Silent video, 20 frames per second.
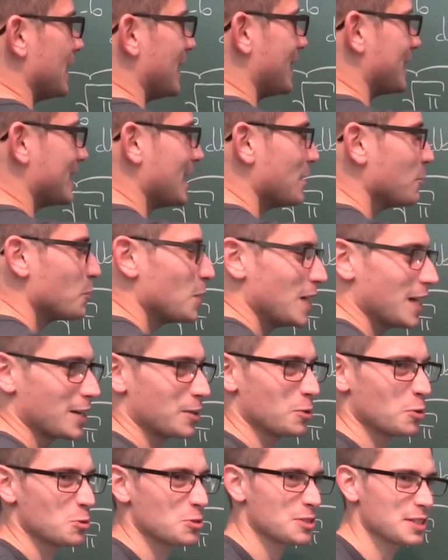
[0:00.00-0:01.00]
and then we are
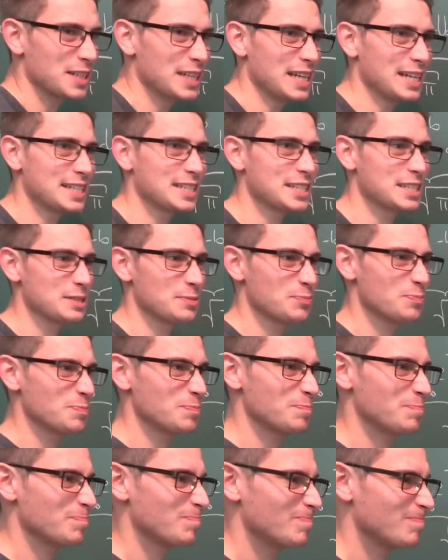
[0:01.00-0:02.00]
going to get
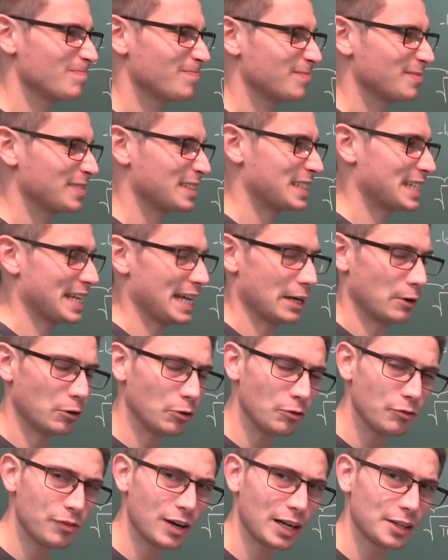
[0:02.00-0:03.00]
the
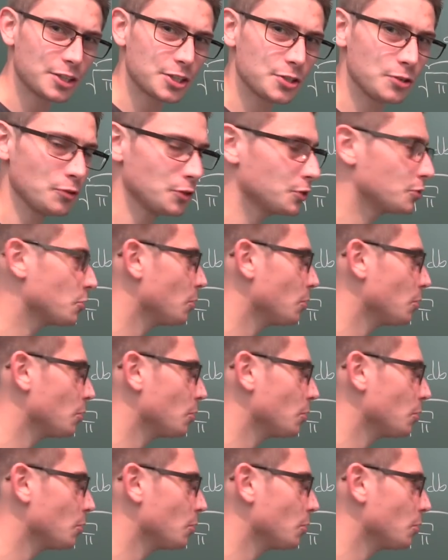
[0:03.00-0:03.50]
error function or the